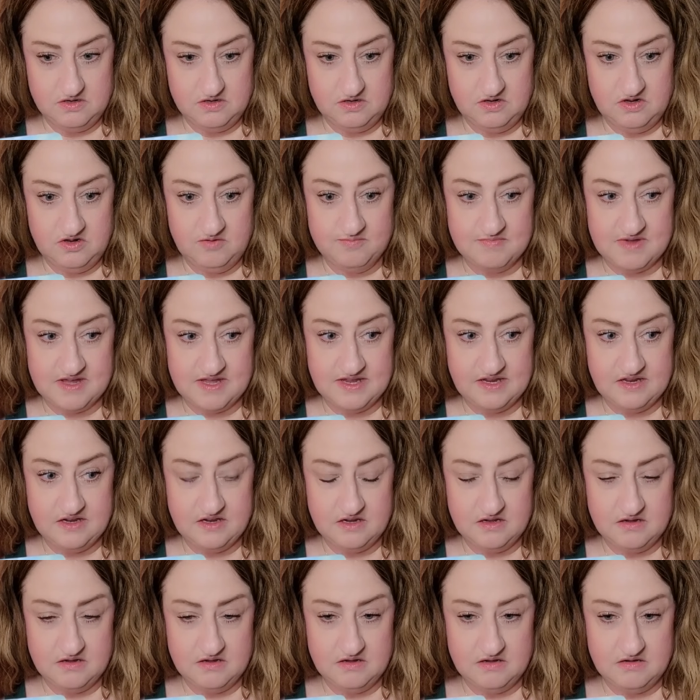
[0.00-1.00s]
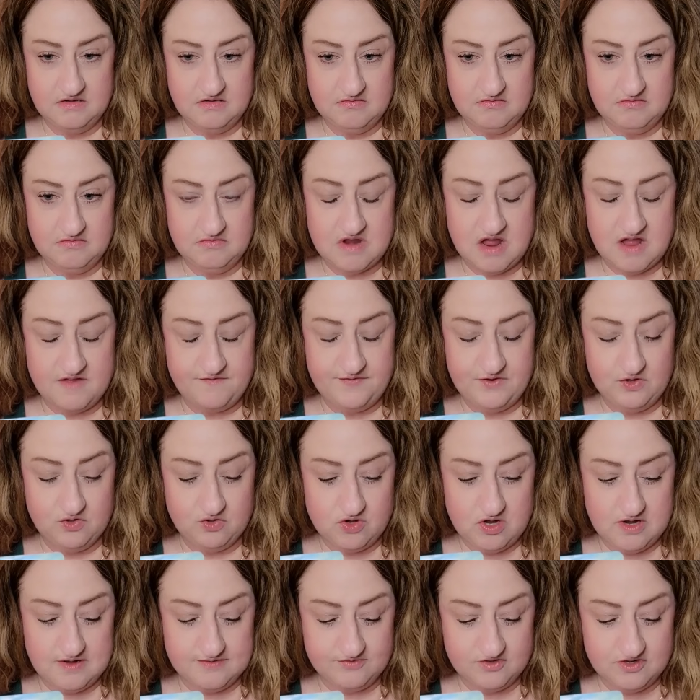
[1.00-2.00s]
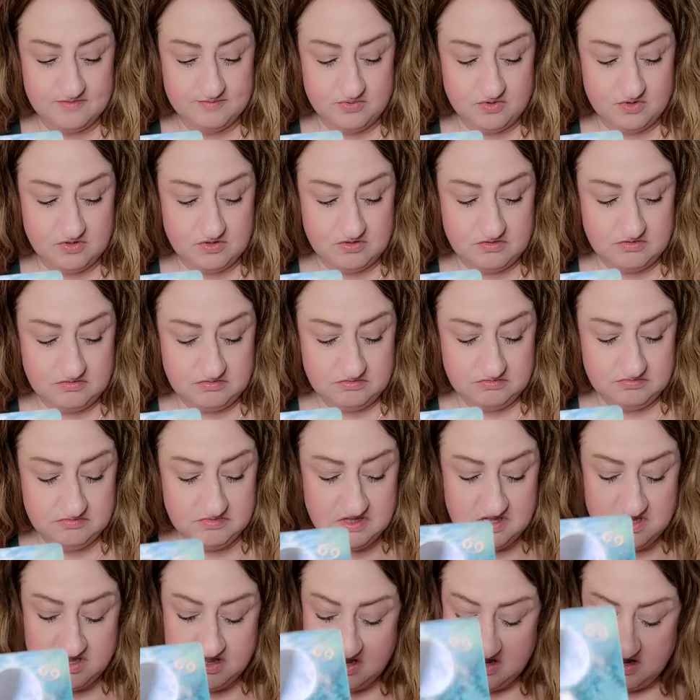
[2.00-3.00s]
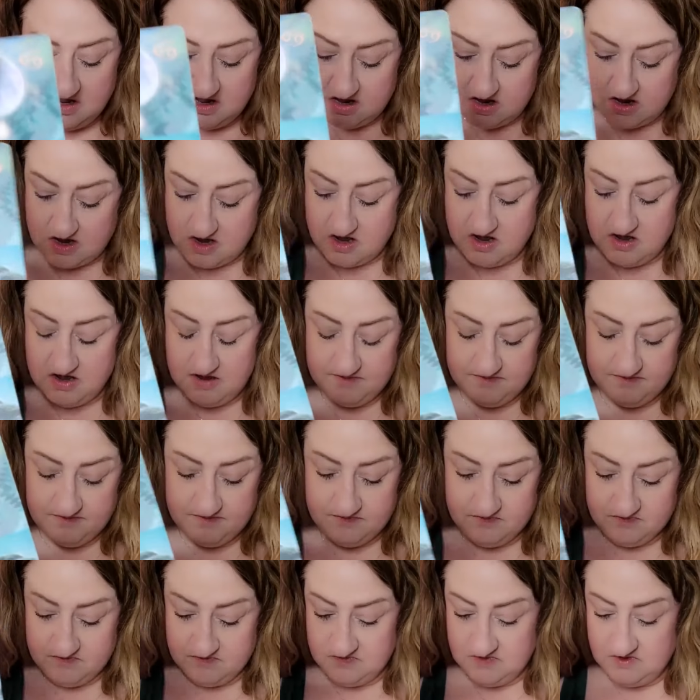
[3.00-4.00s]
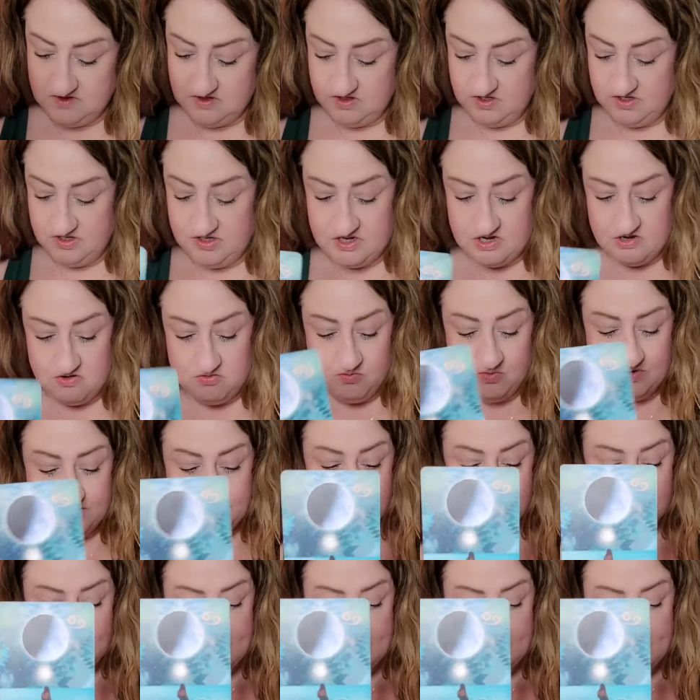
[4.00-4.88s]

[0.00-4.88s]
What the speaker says: You might not feel comfortable, with